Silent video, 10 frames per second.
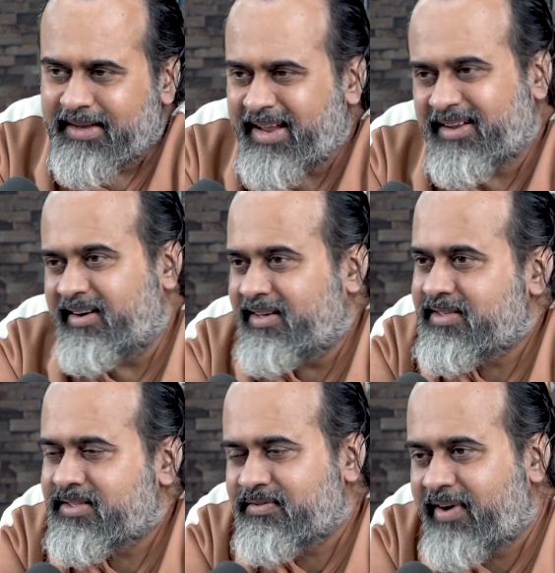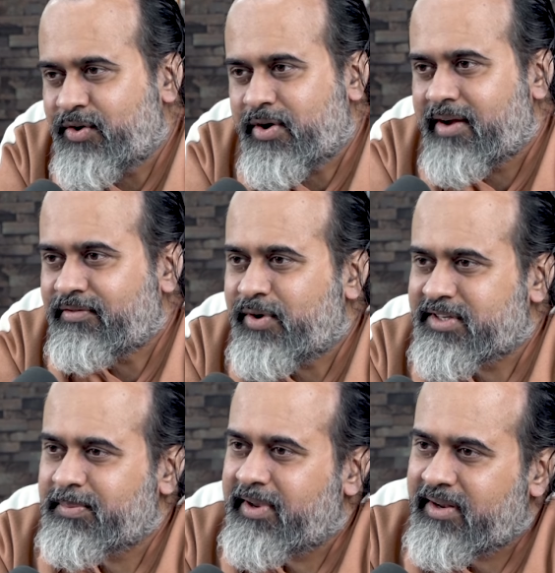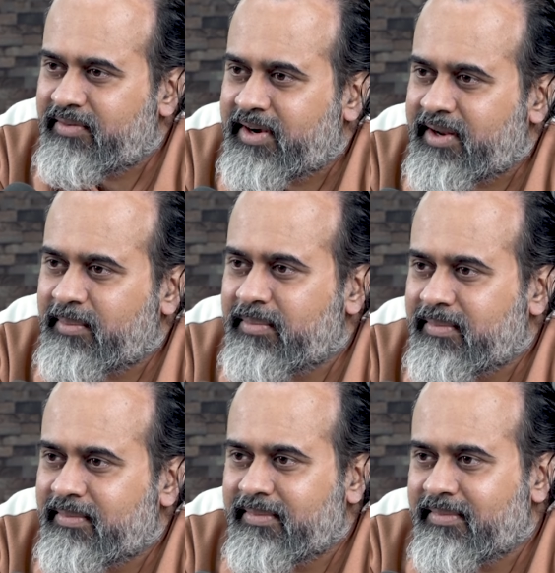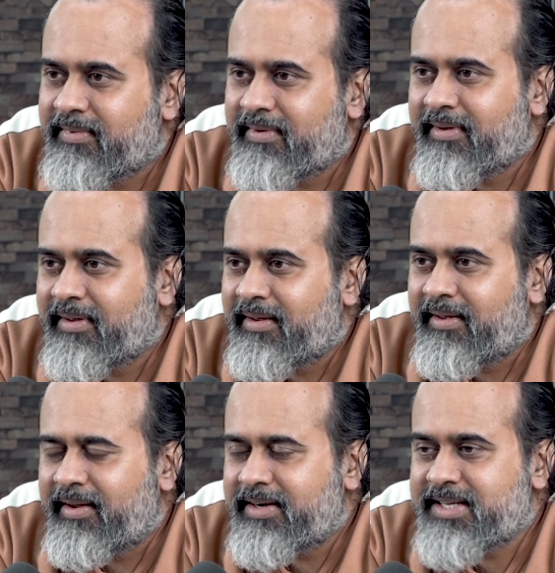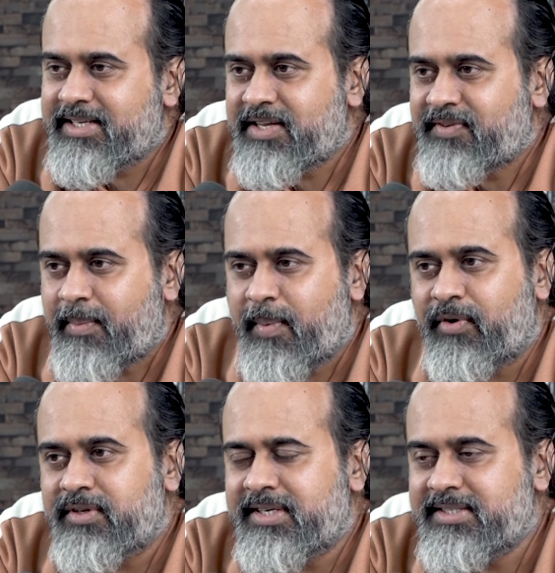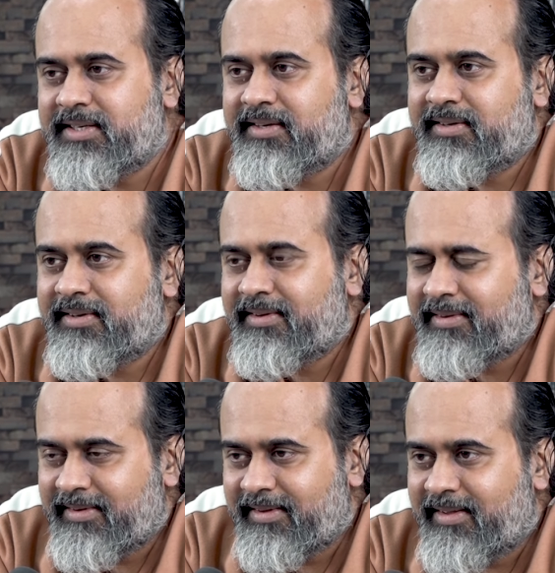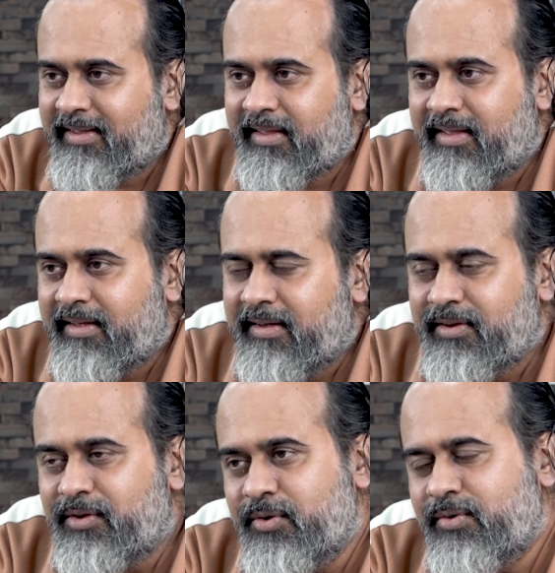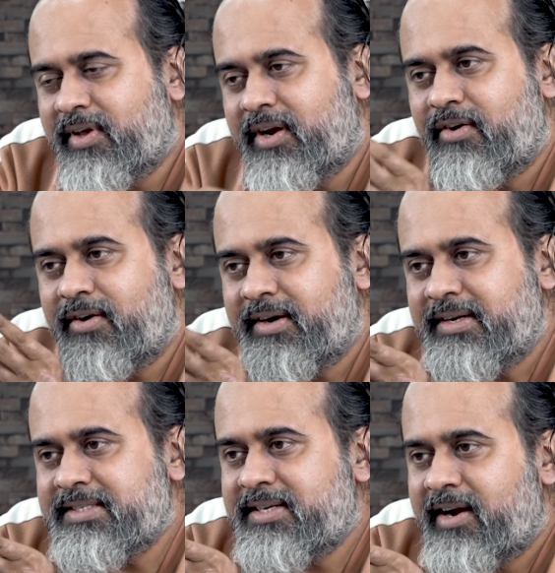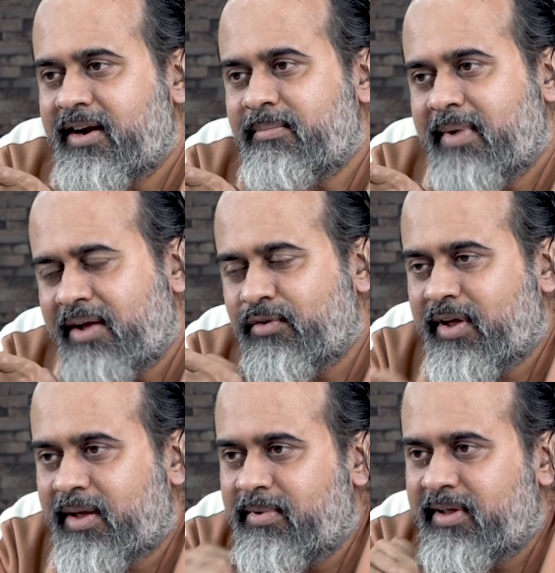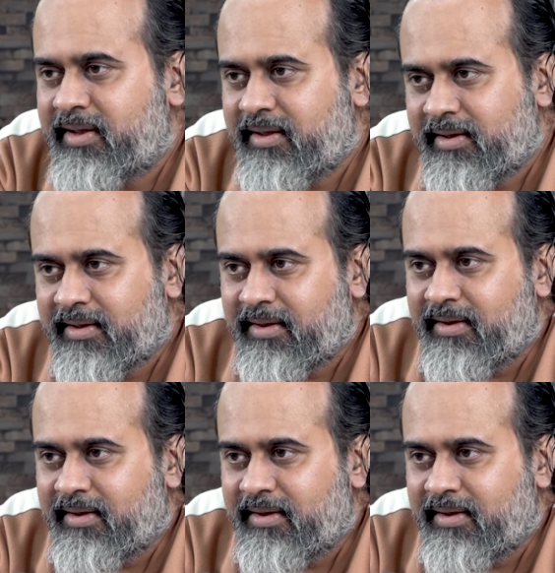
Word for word: I cringe. Why do I have to explain every time? It's as if I'm apologizing you cannot understand my vocabulary